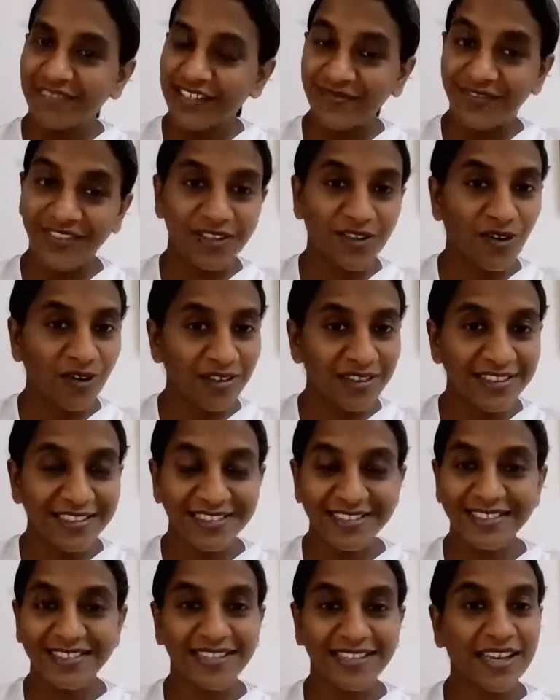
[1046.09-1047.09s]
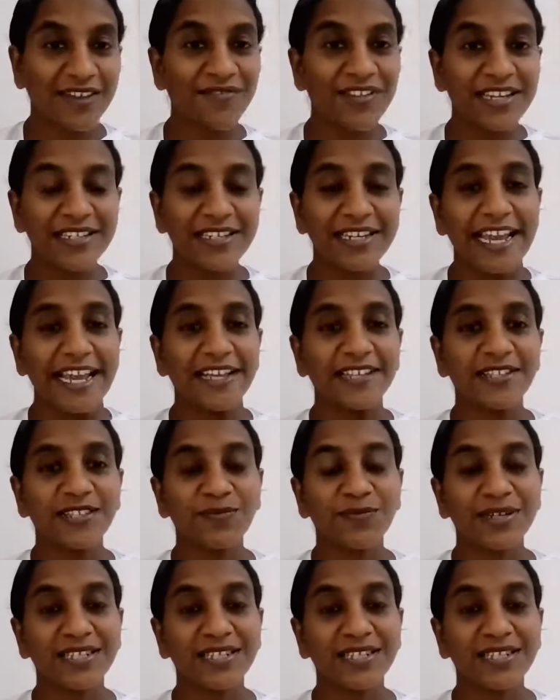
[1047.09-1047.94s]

even all the 7 days,